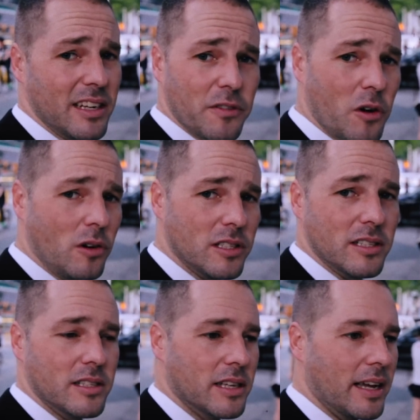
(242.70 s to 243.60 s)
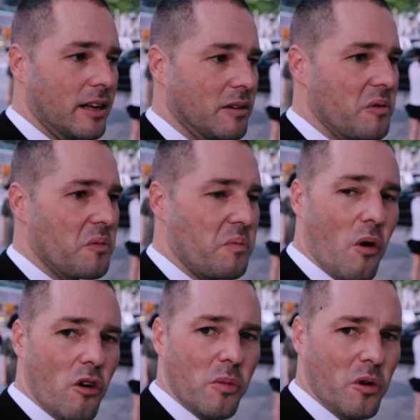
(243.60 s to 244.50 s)
of course, it's getting
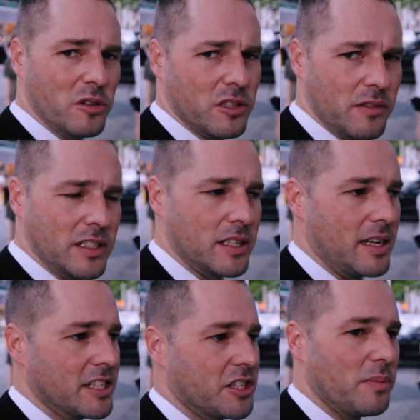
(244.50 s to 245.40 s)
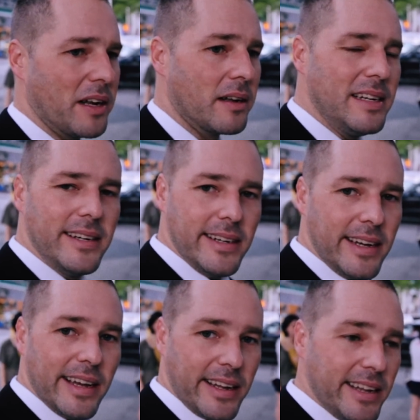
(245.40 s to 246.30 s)
more and more sort of international, but
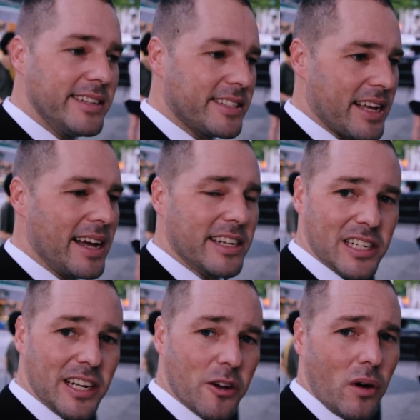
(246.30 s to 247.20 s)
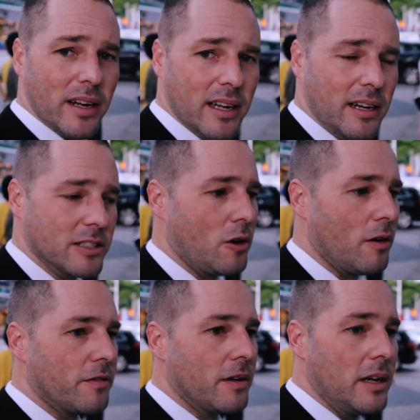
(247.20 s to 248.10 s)
it is actually quite cut
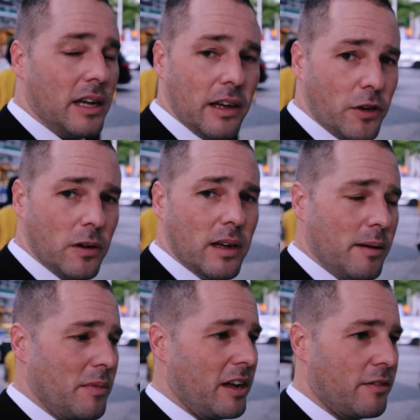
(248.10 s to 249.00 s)
off. If you come here